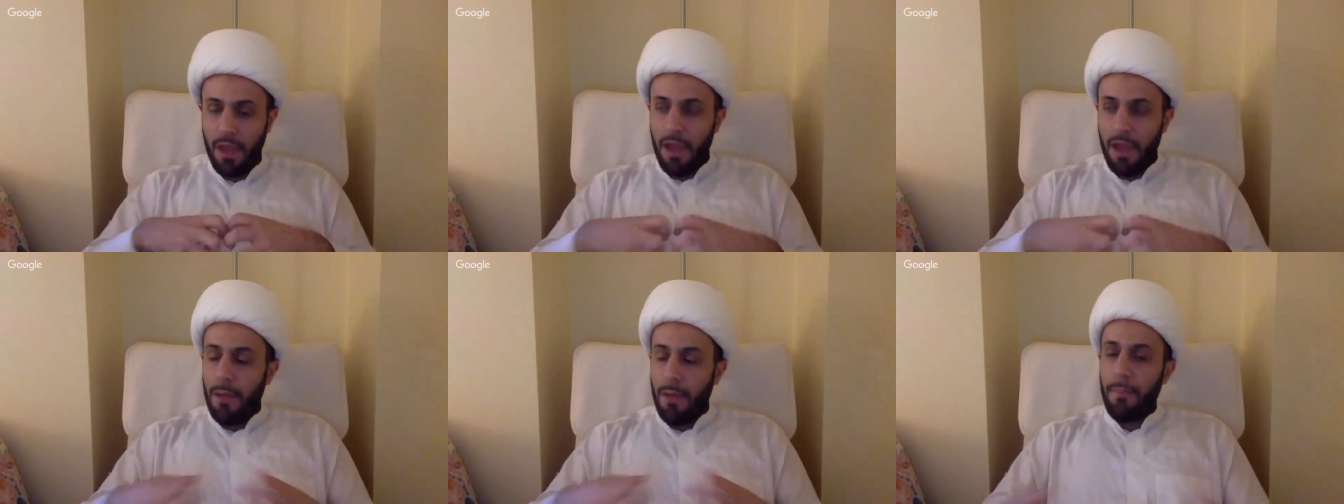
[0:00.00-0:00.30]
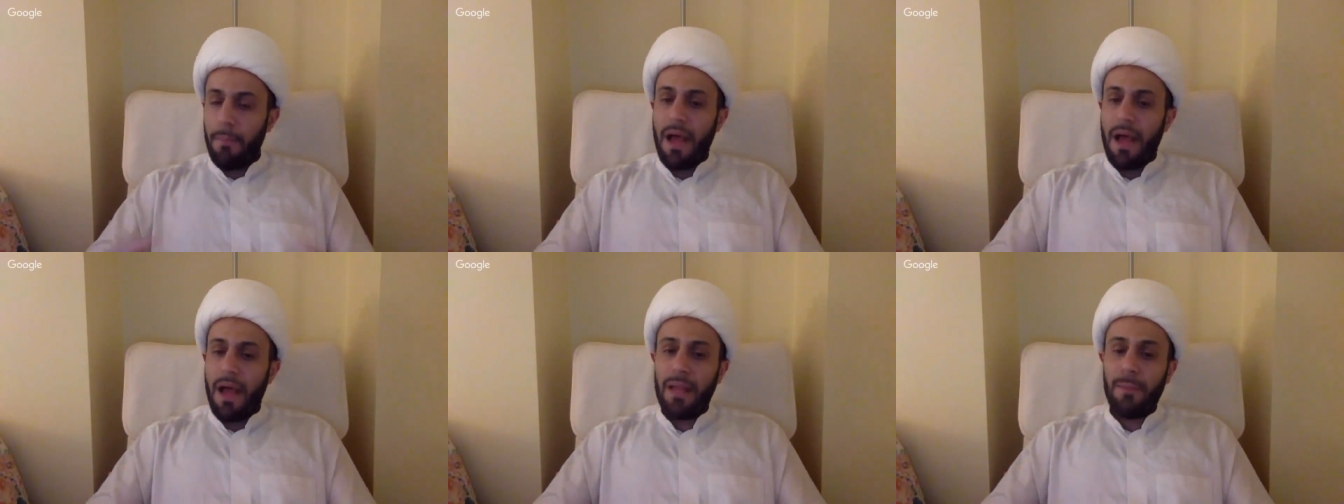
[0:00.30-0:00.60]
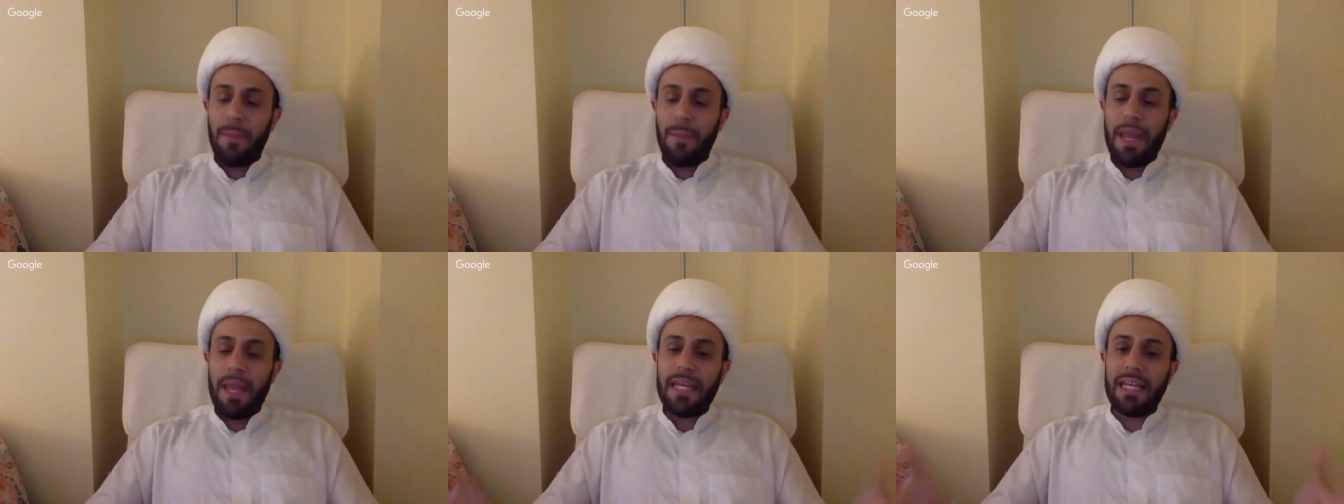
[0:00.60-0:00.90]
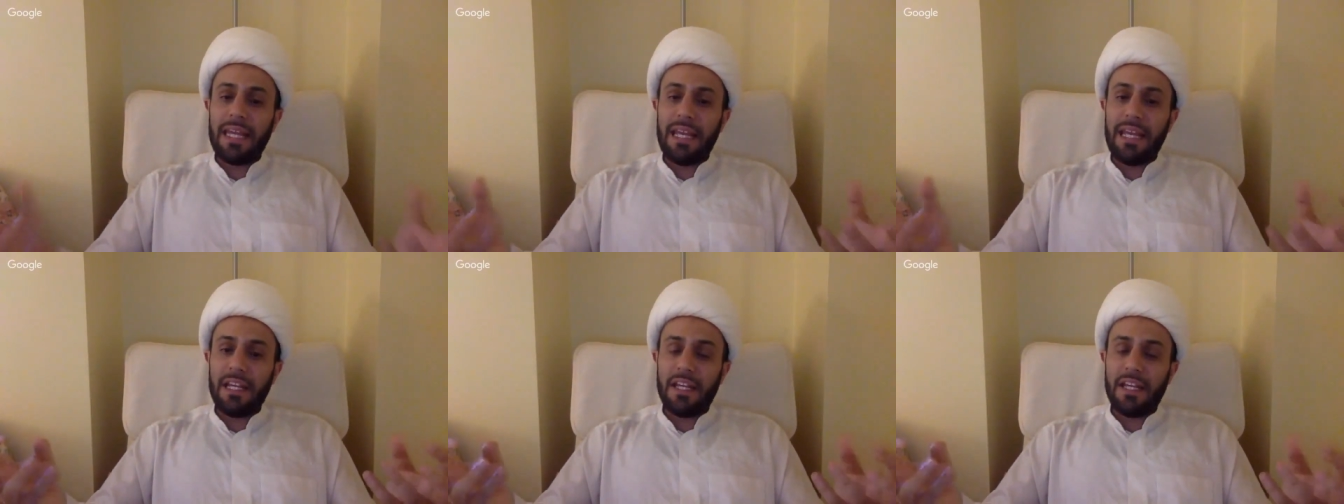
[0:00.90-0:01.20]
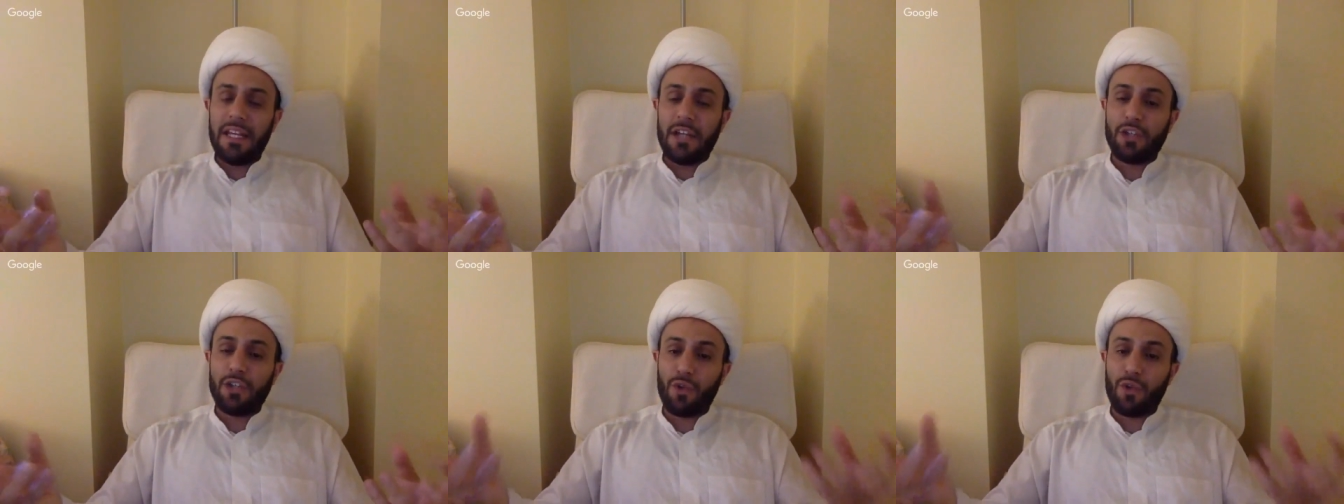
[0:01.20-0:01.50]
by making
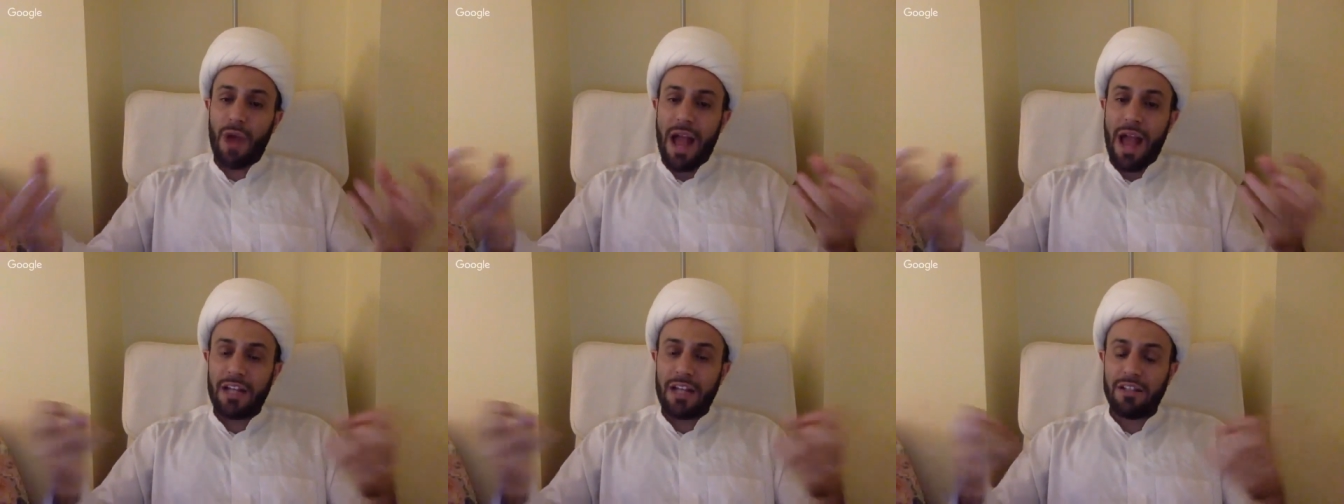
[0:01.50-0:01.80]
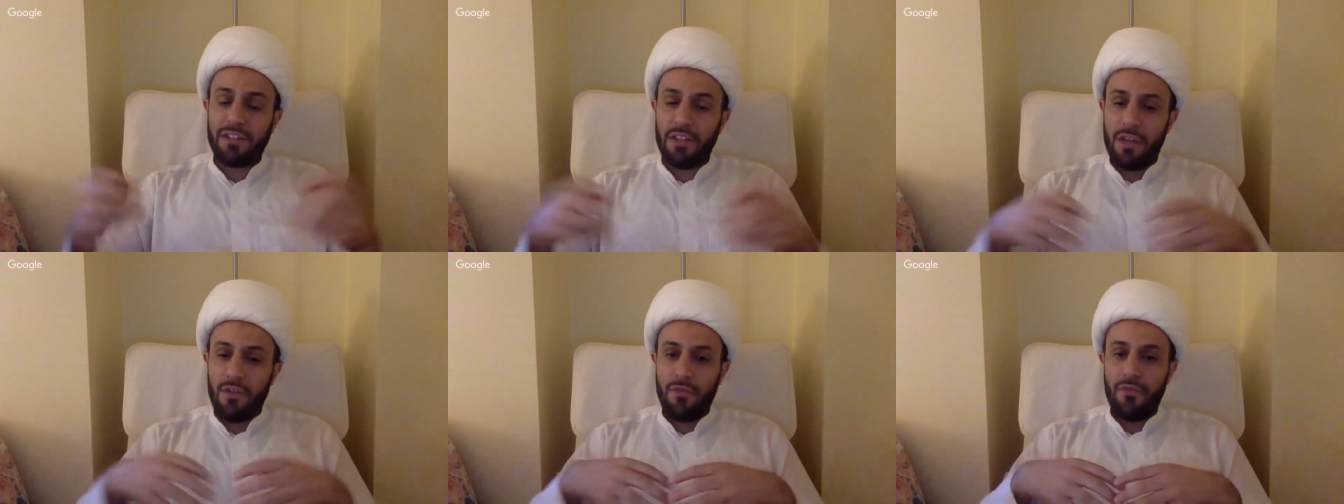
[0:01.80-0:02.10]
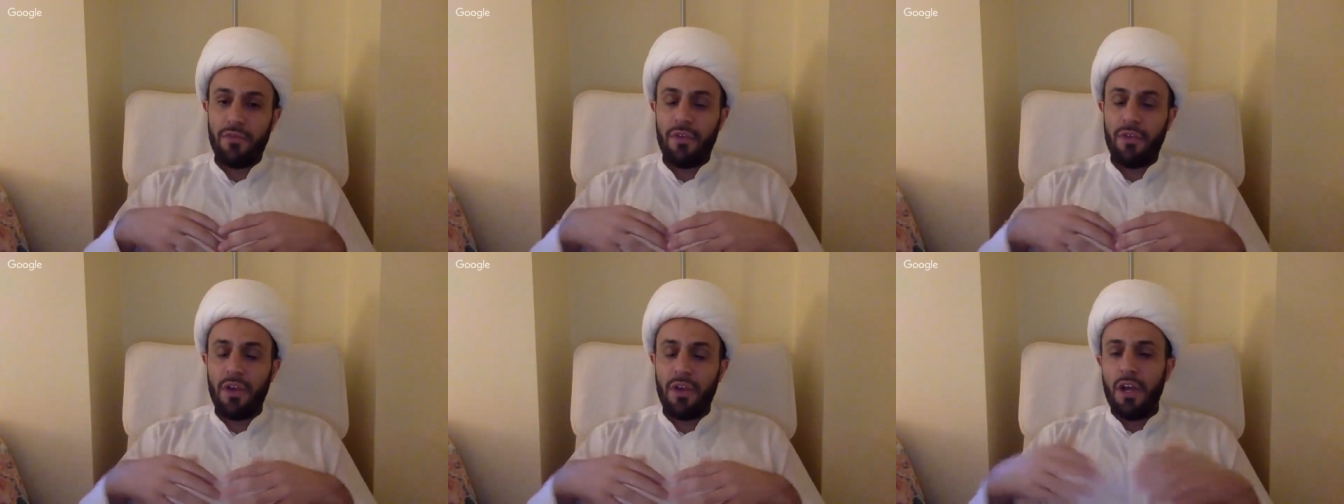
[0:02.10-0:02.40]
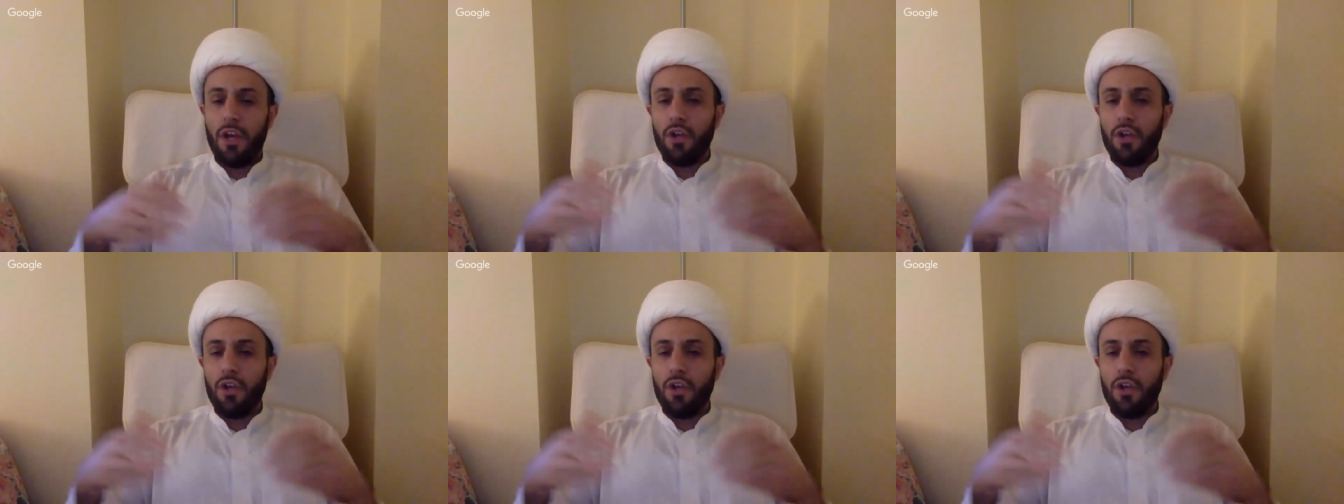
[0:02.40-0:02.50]
it attractive